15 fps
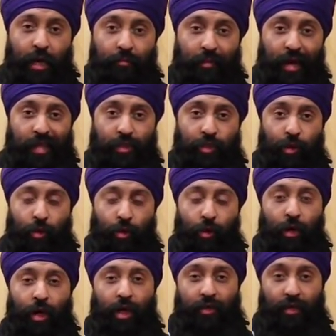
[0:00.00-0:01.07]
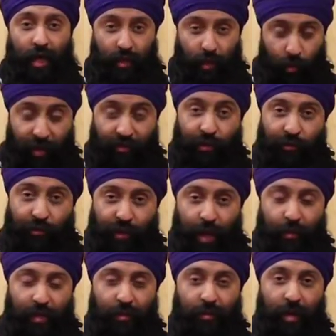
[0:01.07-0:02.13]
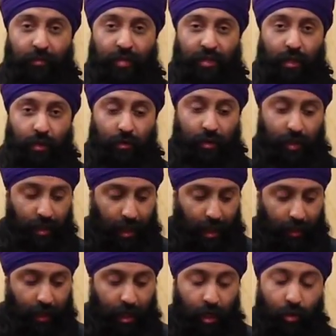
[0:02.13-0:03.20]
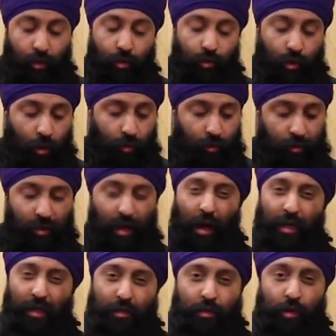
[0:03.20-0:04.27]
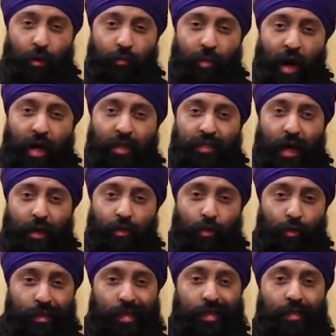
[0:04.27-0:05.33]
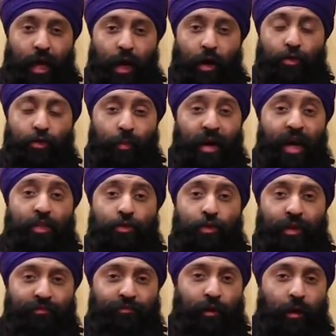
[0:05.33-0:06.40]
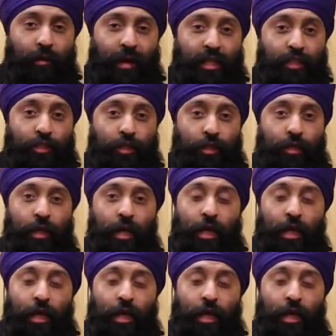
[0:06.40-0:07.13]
Make sure that you're with your family members only, and you don't like sort of pass out your details or personal information